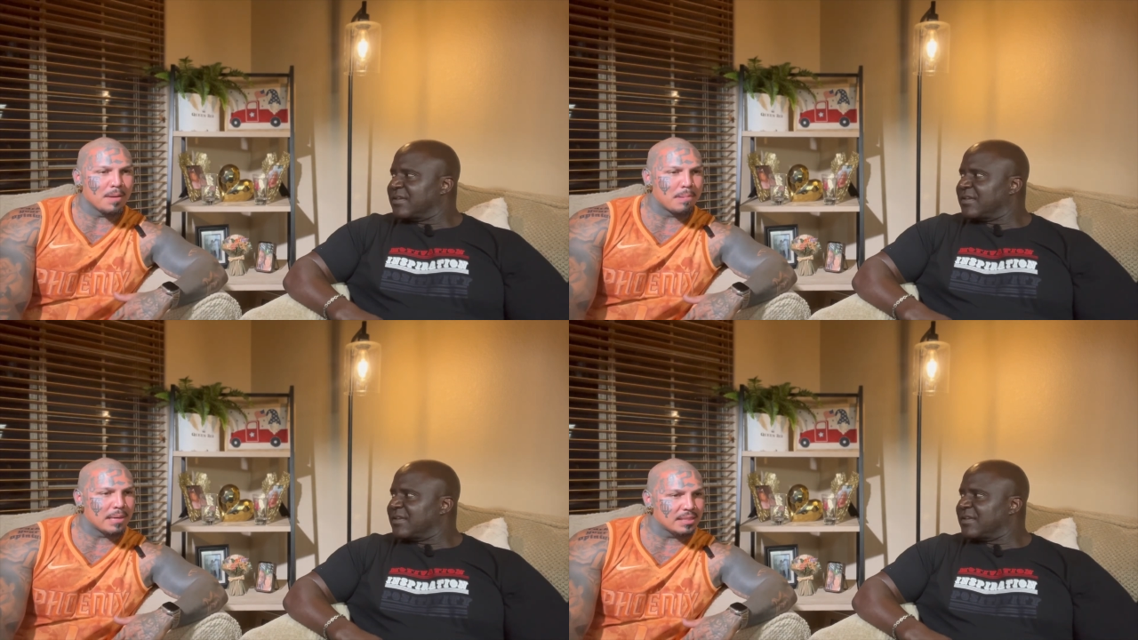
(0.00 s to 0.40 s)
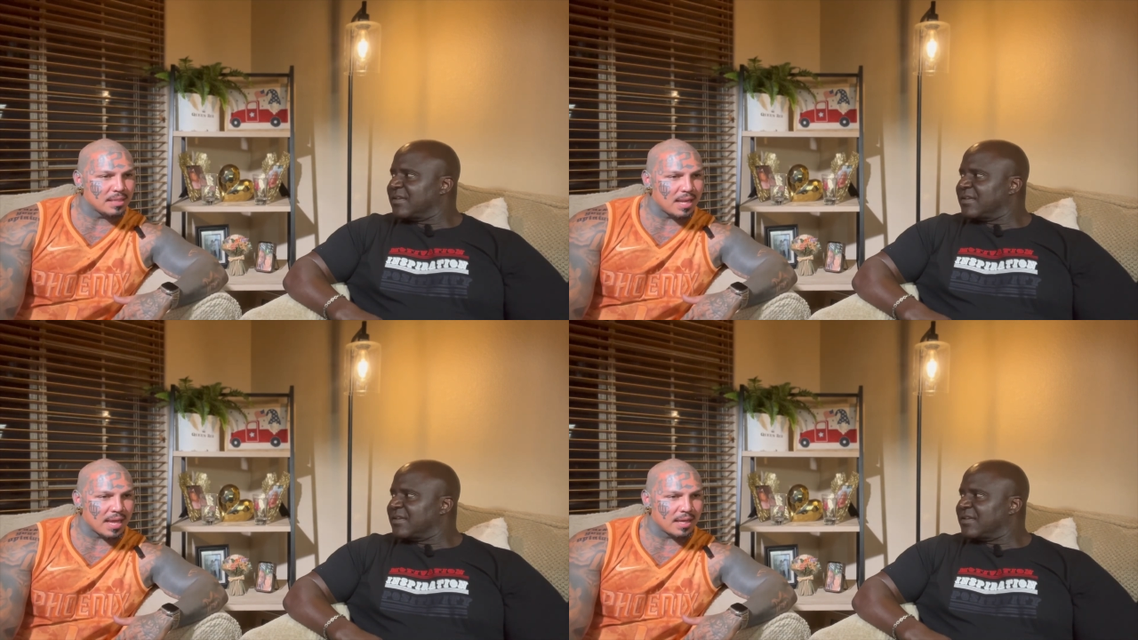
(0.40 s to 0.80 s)
Speaker 1: in
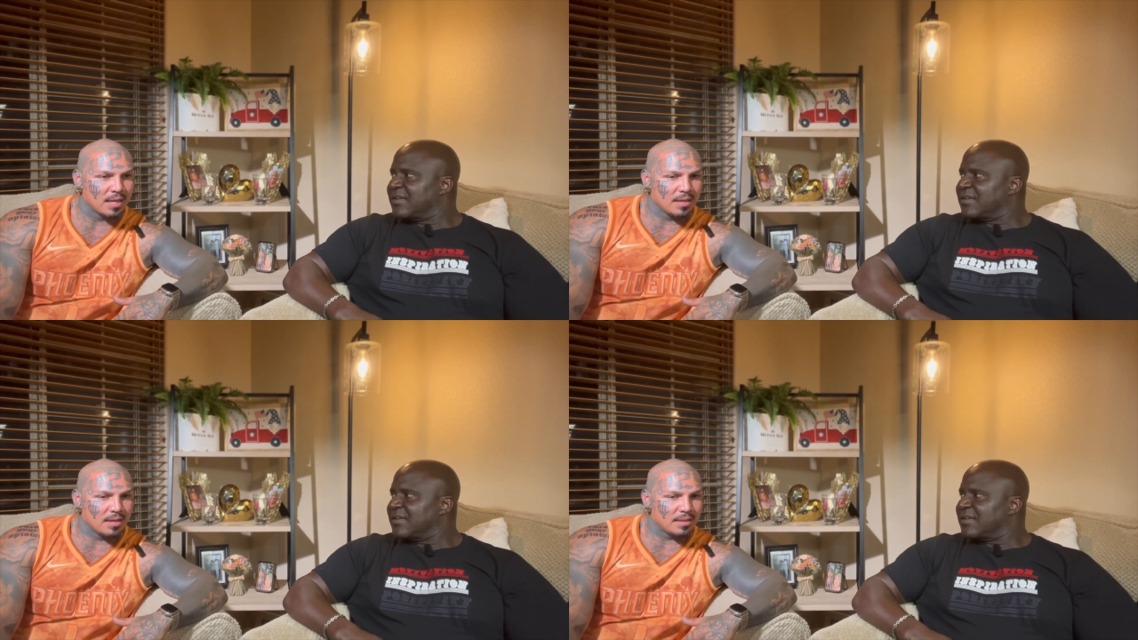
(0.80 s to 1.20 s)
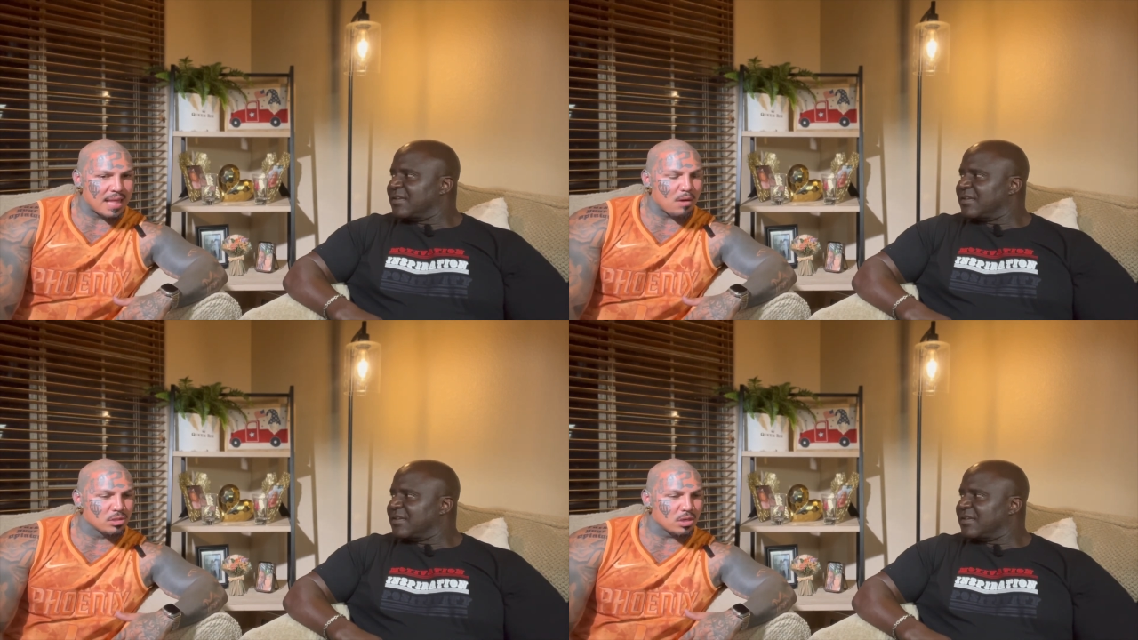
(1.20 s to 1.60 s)
prison, like
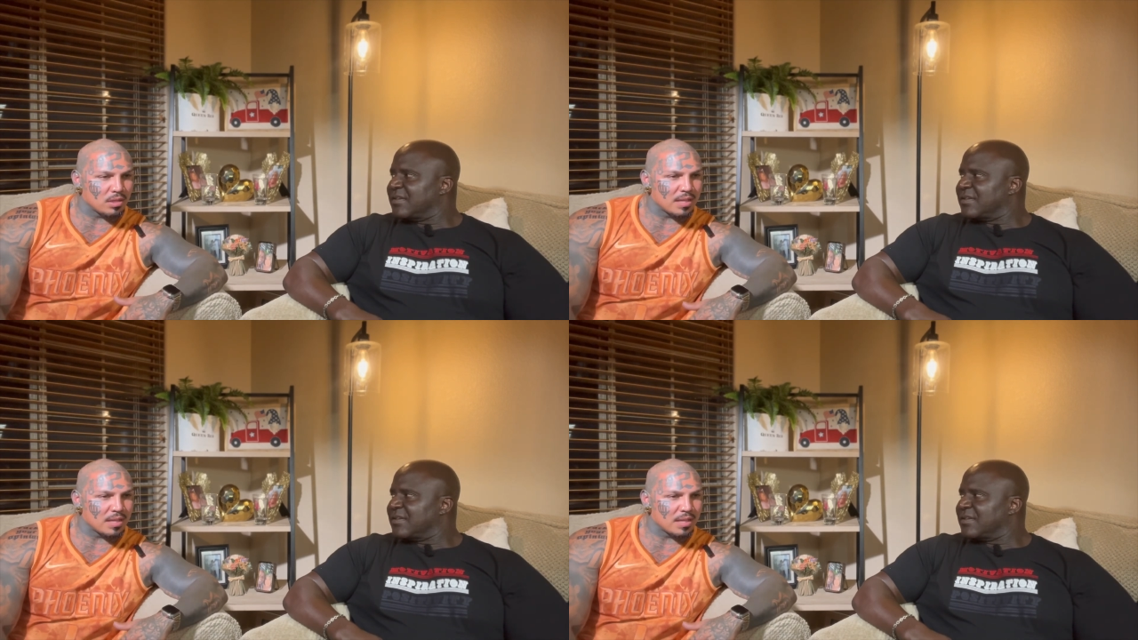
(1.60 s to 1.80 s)
that was a,